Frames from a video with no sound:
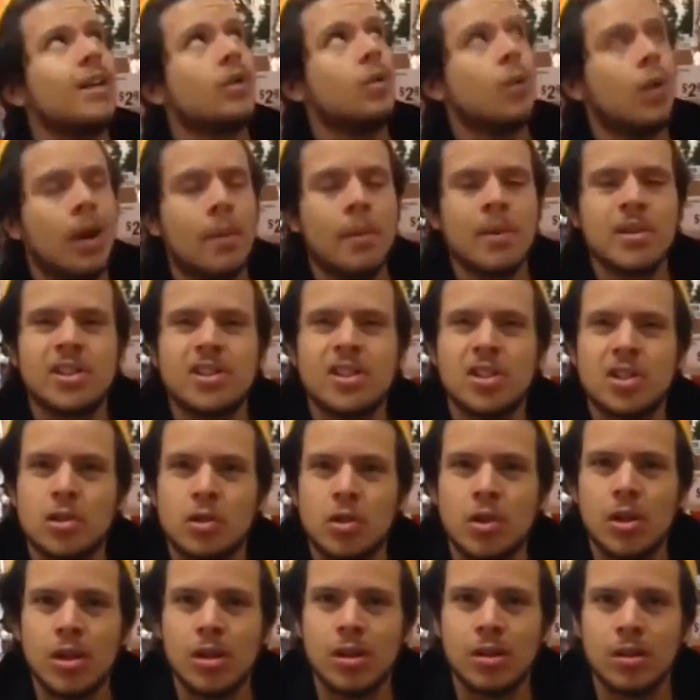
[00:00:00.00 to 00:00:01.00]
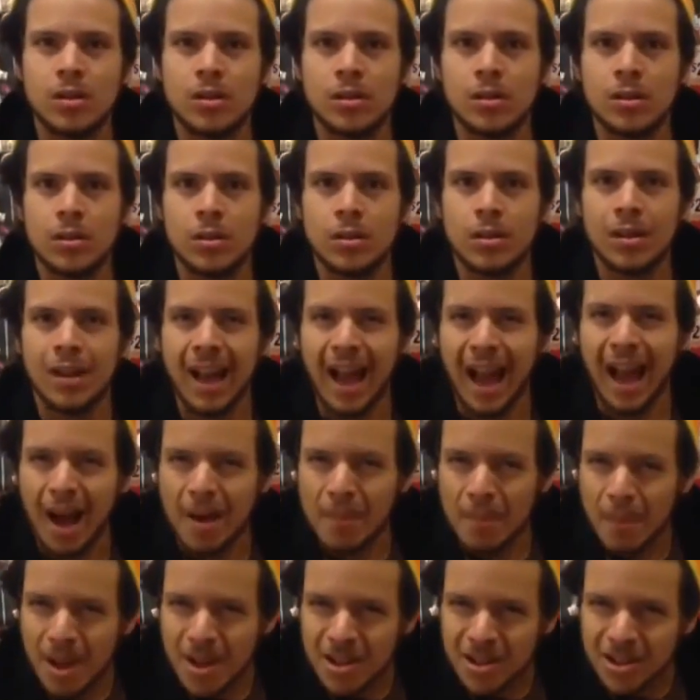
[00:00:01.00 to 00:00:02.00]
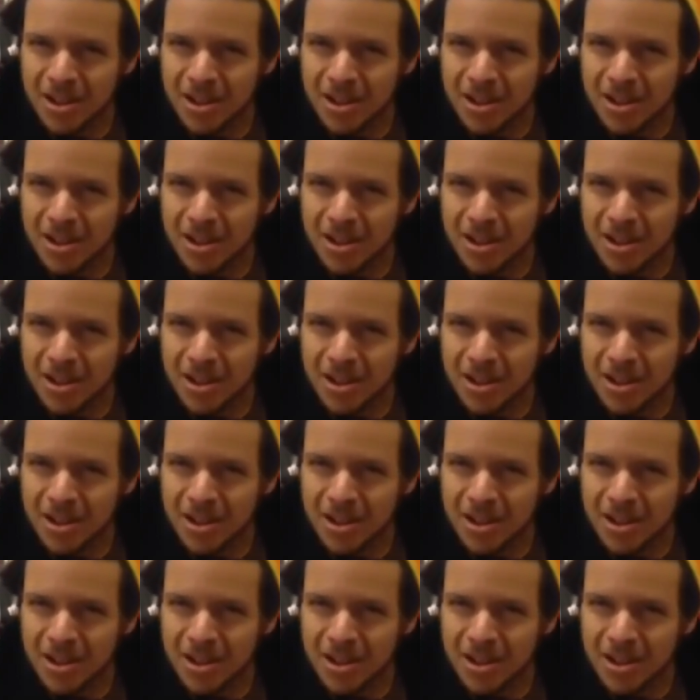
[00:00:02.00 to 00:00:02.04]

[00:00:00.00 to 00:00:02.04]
you doing? How much is this tree? $200, sir. How